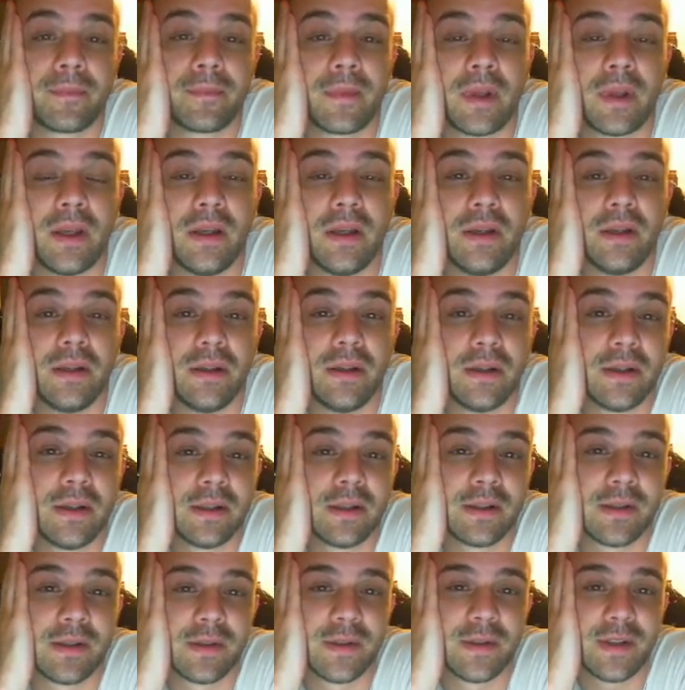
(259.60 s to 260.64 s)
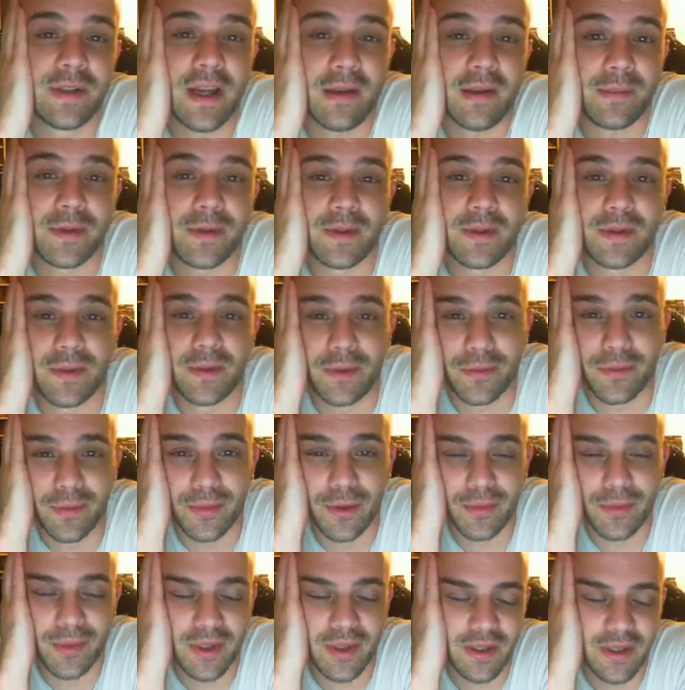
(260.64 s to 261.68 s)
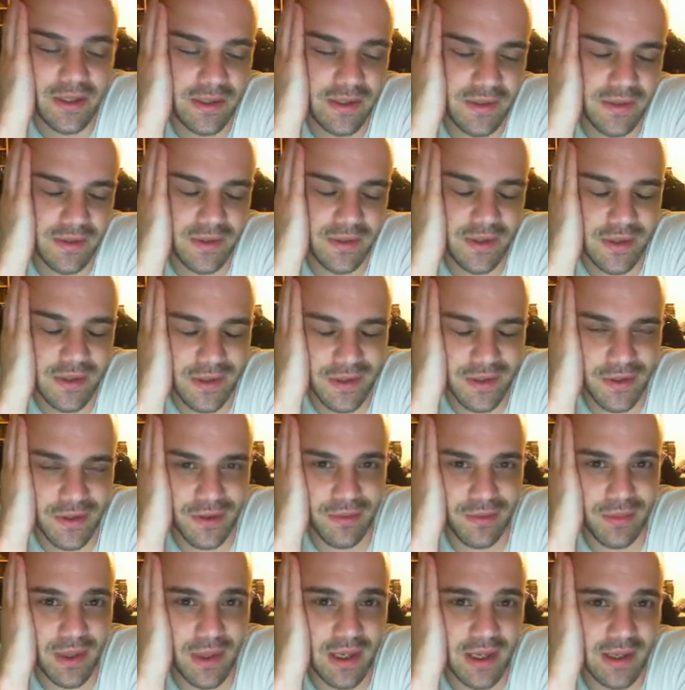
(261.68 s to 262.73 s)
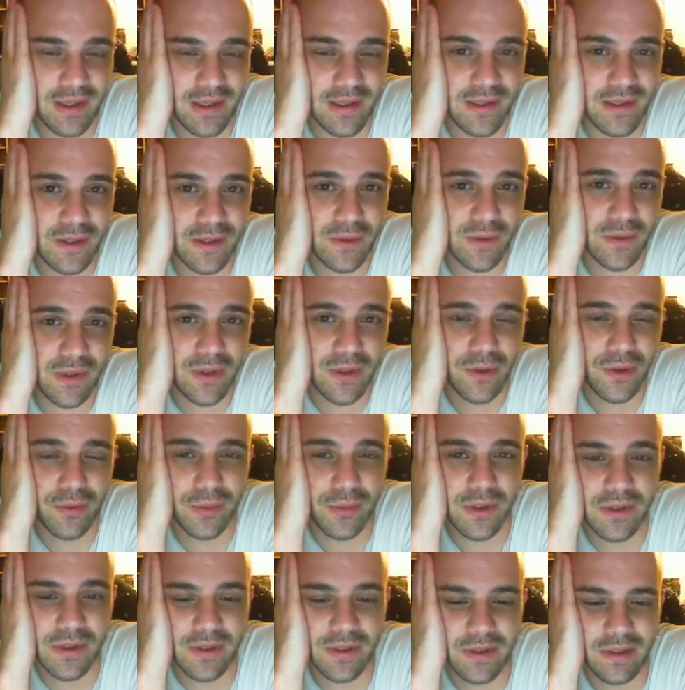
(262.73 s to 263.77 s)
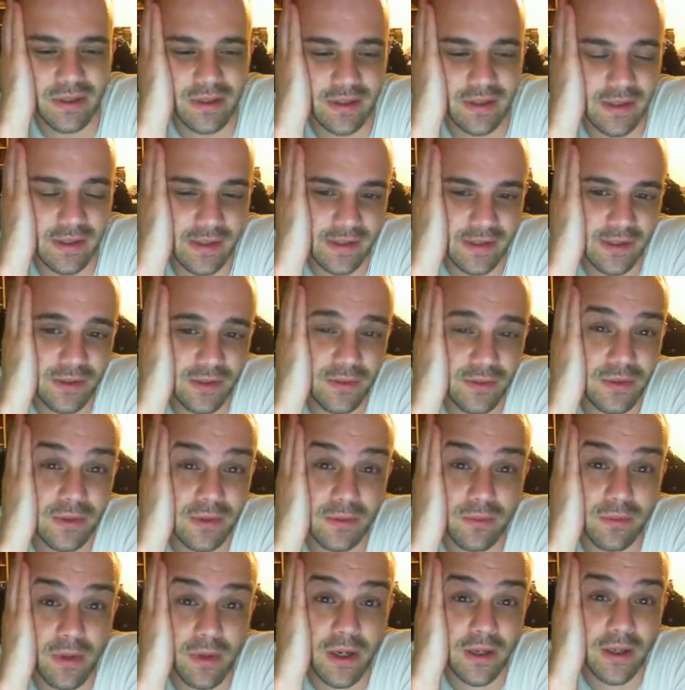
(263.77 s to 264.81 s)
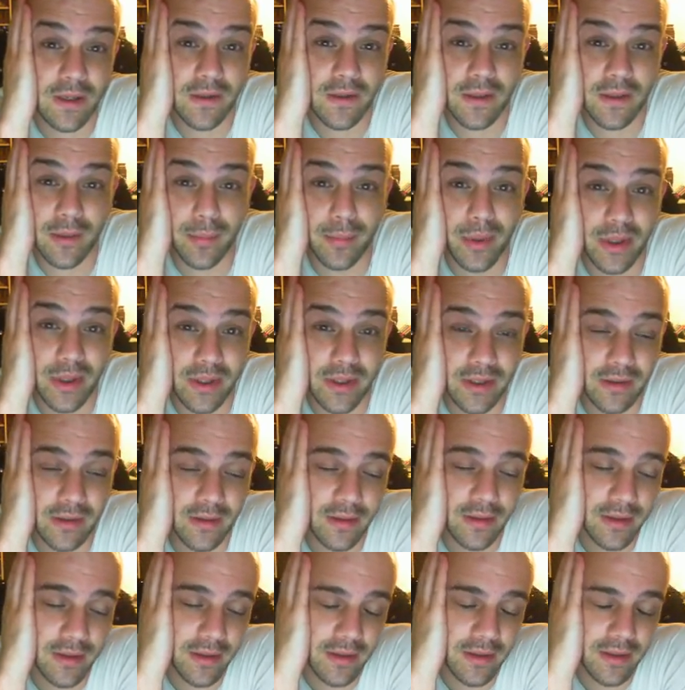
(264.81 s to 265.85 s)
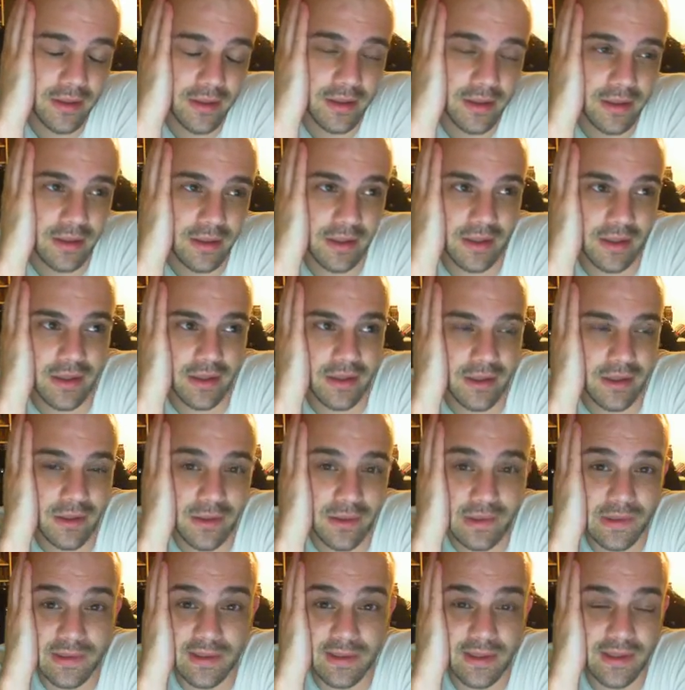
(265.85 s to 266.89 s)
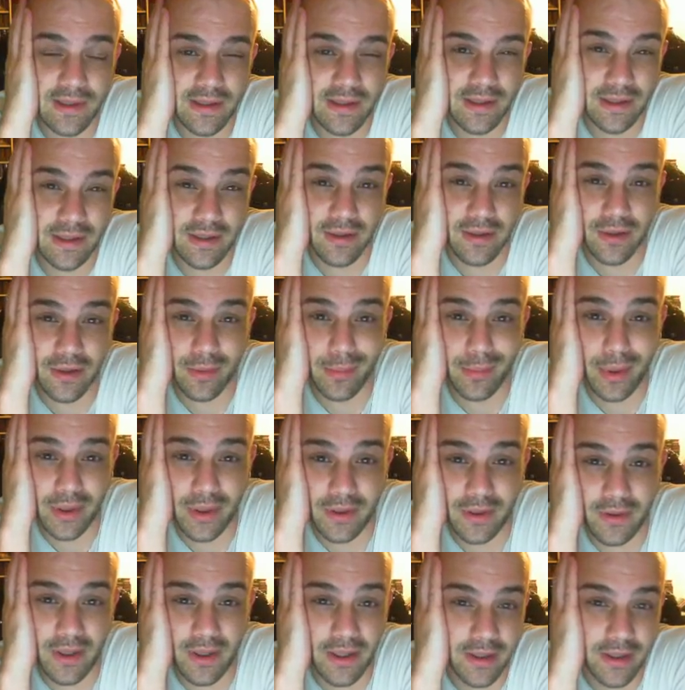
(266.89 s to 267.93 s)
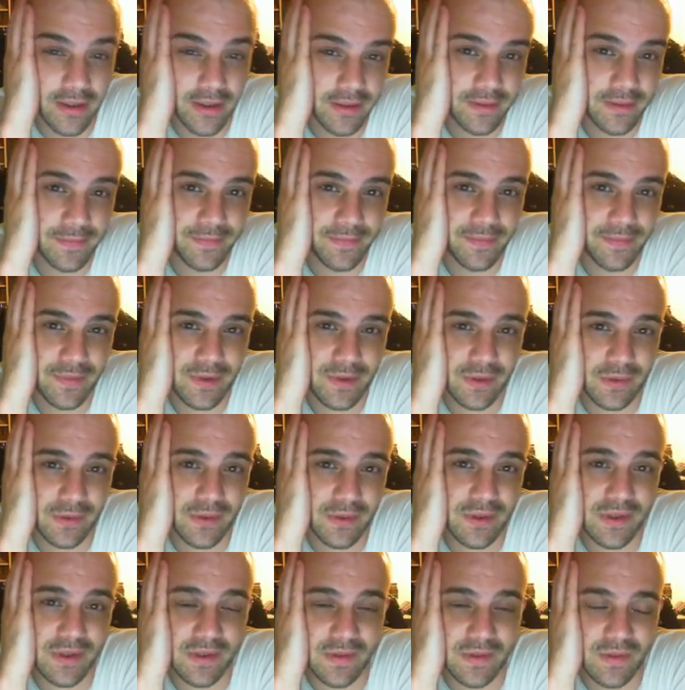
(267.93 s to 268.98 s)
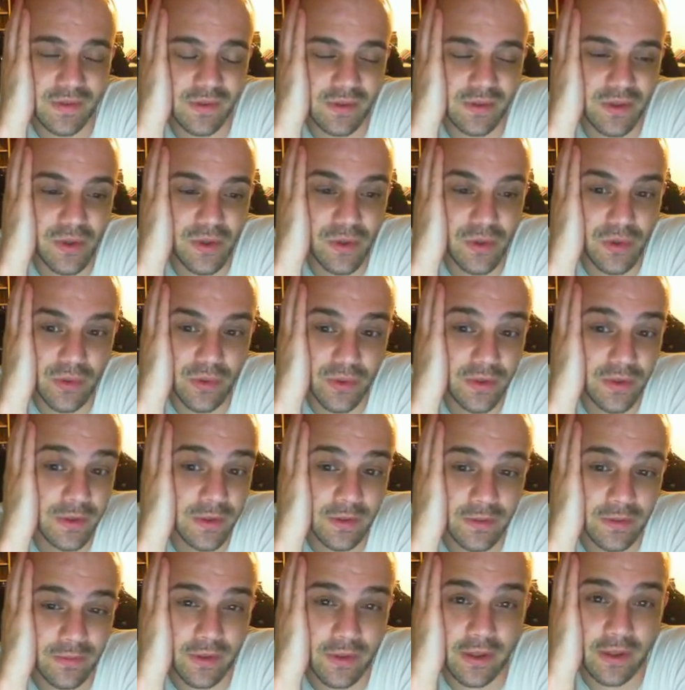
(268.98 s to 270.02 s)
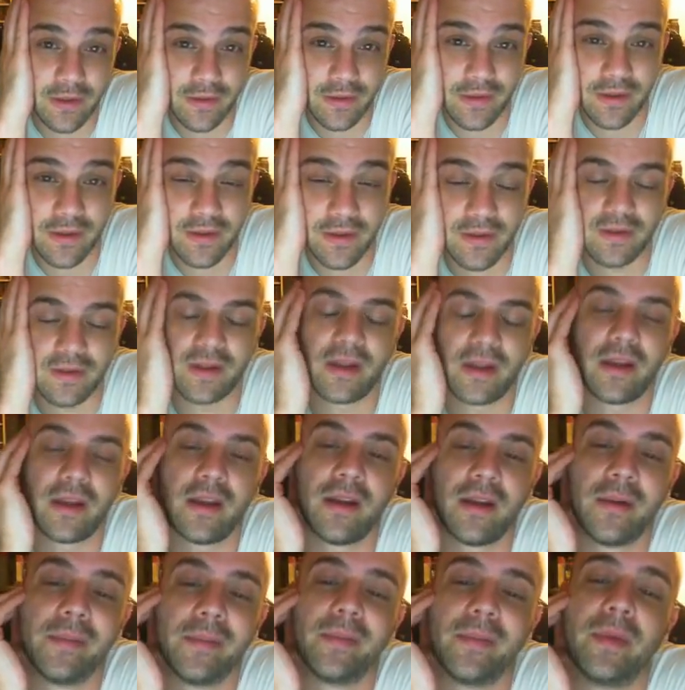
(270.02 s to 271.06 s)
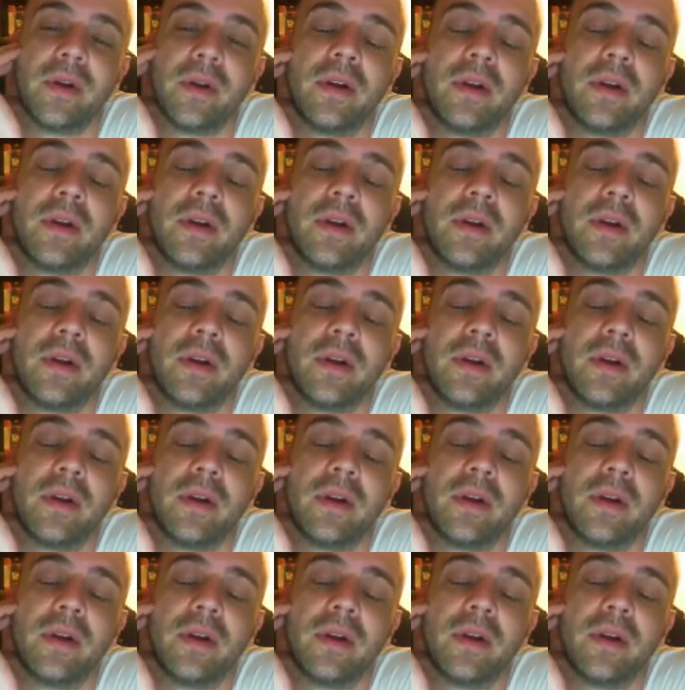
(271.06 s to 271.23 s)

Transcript: he zaps the Little Mermaid so she can turn back into a human, and he shoots her right in the butt, and you can see her butt crack. So she's nude right at the end of the game